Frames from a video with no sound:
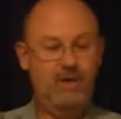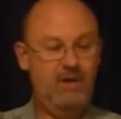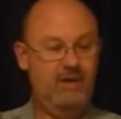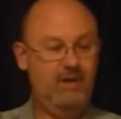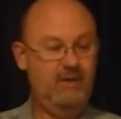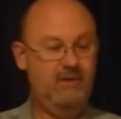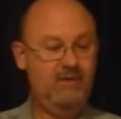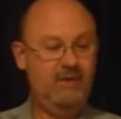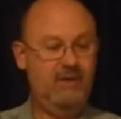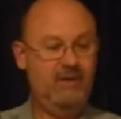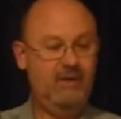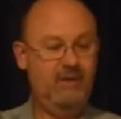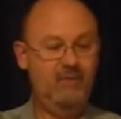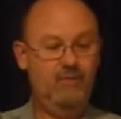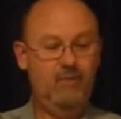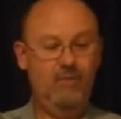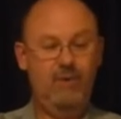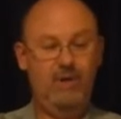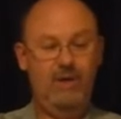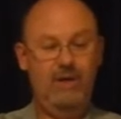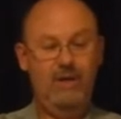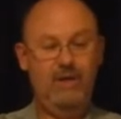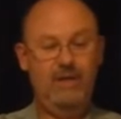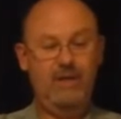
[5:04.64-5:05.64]
water in
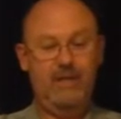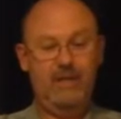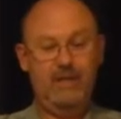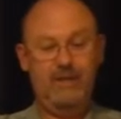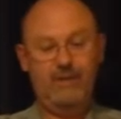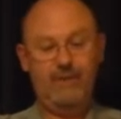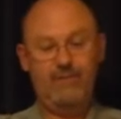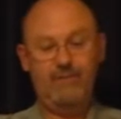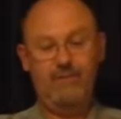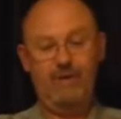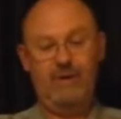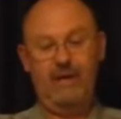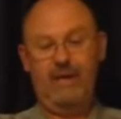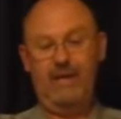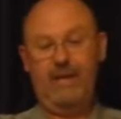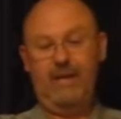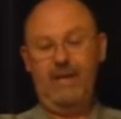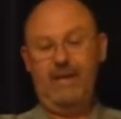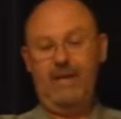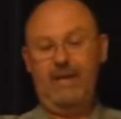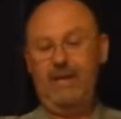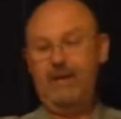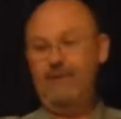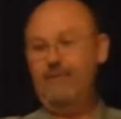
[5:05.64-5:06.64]
1,
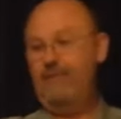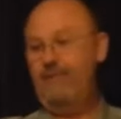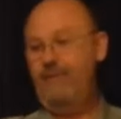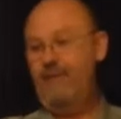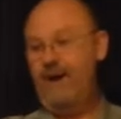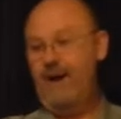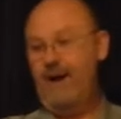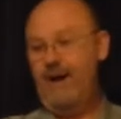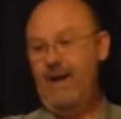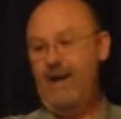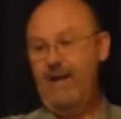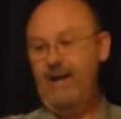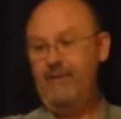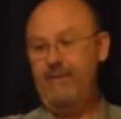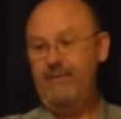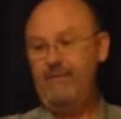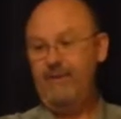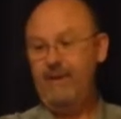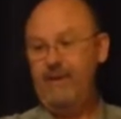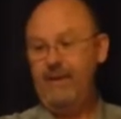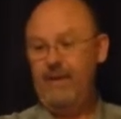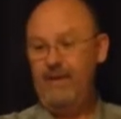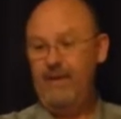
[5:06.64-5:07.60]
3, and 5.